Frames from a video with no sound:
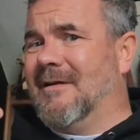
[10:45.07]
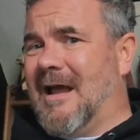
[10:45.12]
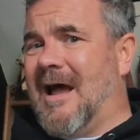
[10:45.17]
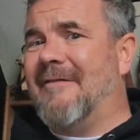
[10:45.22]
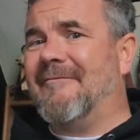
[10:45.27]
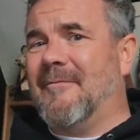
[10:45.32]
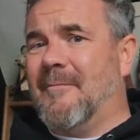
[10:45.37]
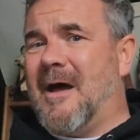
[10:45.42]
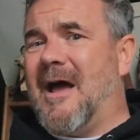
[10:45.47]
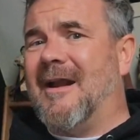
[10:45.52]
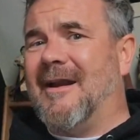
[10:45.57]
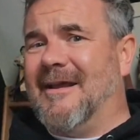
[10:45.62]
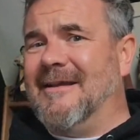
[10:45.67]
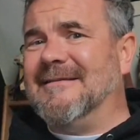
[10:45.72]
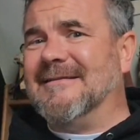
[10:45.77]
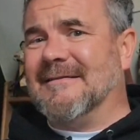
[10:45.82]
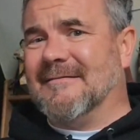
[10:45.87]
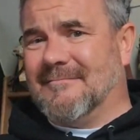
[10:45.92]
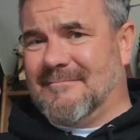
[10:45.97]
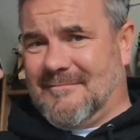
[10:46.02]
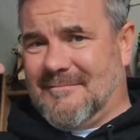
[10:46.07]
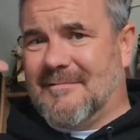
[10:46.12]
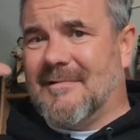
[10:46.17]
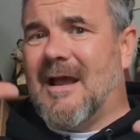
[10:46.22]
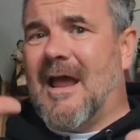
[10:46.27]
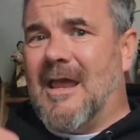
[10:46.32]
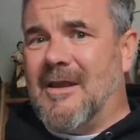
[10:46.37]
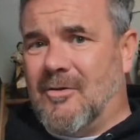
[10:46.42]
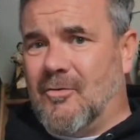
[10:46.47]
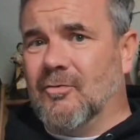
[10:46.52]
Have about 8
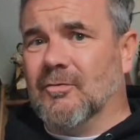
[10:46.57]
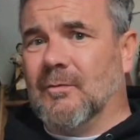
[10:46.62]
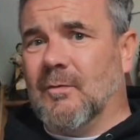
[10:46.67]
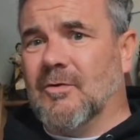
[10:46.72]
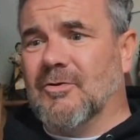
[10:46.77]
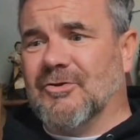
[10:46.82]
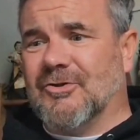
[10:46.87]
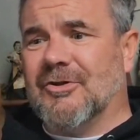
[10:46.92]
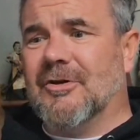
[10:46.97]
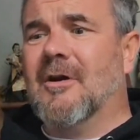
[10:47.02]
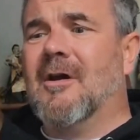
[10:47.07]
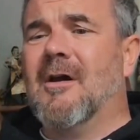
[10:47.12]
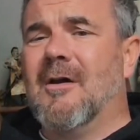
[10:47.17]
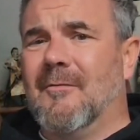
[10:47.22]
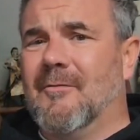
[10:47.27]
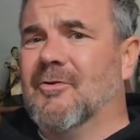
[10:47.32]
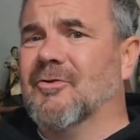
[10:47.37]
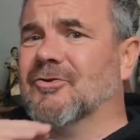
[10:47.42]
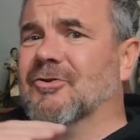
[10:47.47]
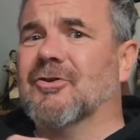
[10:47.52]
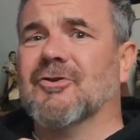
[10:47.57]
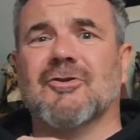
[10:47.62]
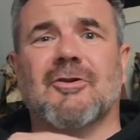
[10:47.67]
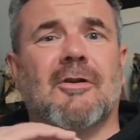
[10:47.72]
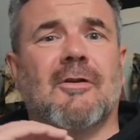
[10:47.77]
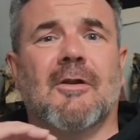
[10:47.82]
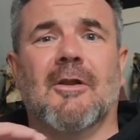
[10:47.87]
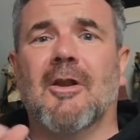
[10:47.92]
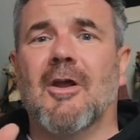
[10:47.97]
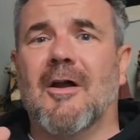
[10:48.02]
good ones, because there's a
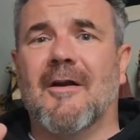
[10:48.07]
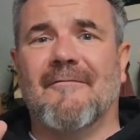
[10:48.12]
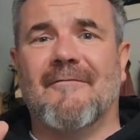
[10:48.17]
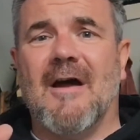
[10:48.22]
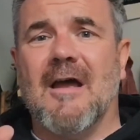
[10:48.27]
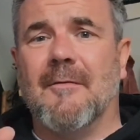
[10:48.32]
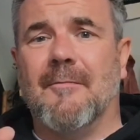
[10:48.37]
lot of